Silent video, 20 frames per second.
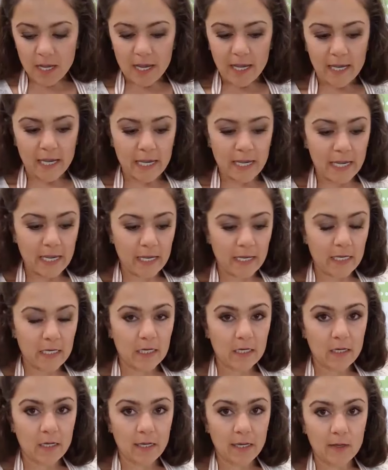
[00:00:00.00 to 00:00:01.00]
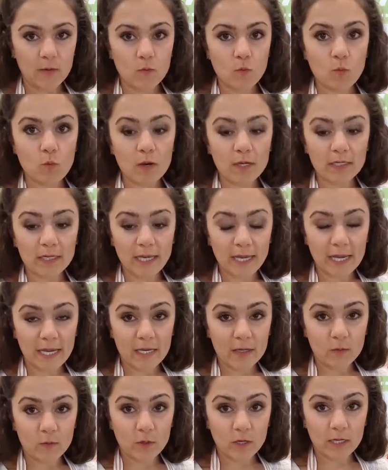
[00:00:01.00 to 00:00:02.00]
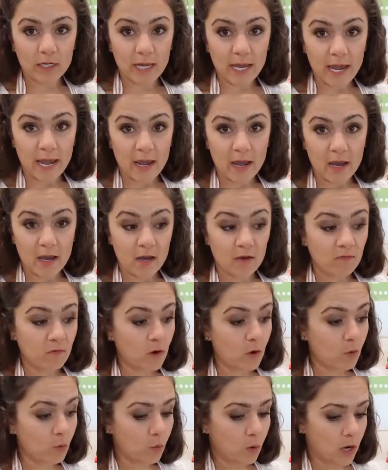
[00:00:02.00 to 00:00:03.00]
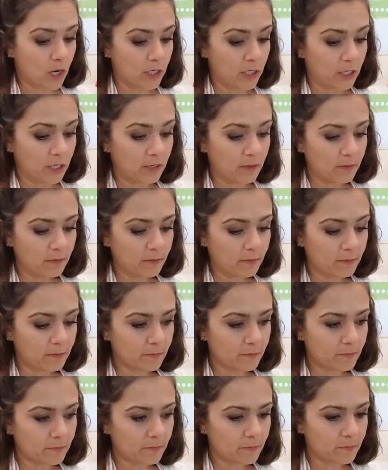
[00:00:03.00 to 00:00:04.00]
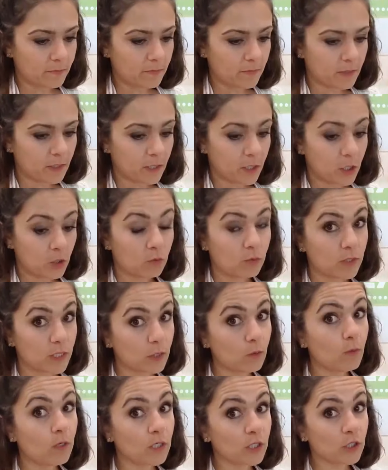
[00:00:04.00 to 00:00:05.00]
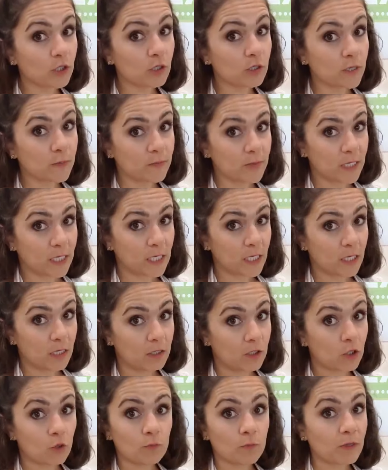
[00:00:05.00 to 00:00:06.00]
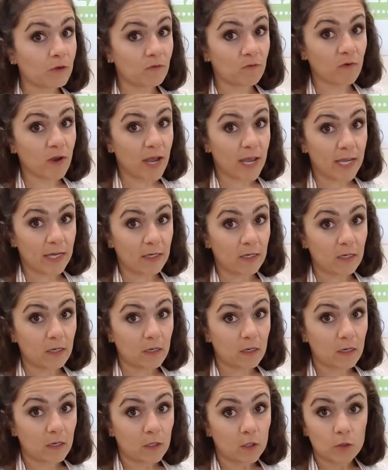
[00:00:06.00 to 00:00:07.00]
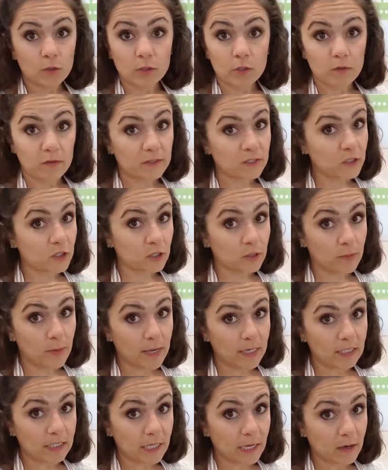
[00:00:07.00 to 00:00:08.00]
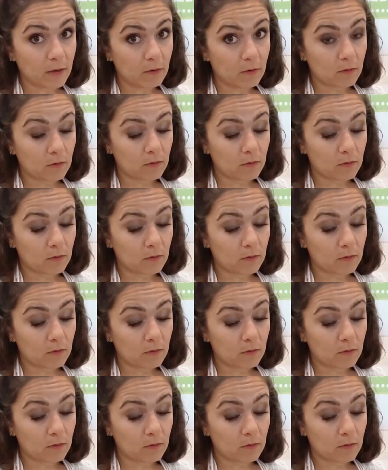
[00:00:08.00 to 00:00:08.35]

And in one hand, we're gonna have our water. You really wanna turn up the heat. Don't be afraid. You can always turn it back down.